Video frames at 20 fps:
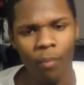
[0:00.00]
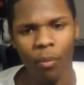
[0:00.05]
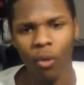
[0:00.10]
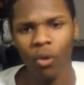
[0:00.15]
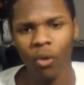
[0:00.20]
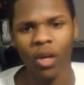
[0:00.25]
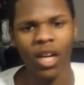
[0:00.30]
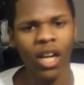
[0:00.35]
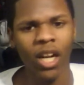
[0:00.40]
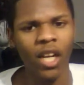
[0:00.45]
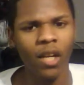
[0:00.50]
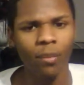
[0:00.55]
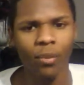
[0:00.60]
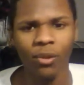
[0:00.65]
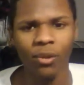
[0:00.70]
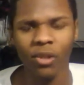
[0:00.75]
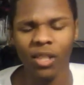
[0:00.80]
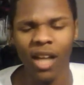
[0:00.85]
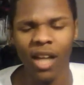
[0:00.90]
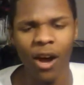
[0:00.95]
or the
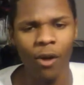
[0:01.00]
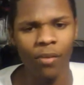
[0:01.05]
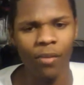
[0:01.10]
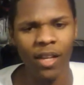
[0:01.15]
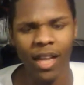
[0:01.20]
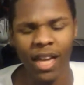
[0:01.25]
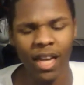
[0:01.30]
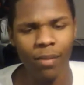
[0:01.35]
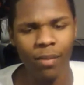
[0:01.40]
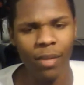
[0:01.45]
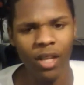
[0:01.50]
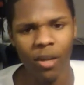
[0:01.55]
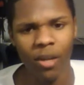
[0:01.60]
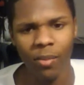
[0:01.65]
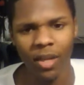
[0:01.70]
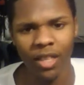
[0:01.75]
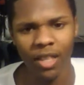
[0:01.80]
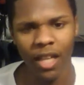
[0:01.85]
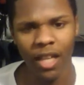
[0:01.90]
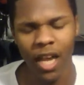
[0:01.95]
Clippers, I don't think they can beat them.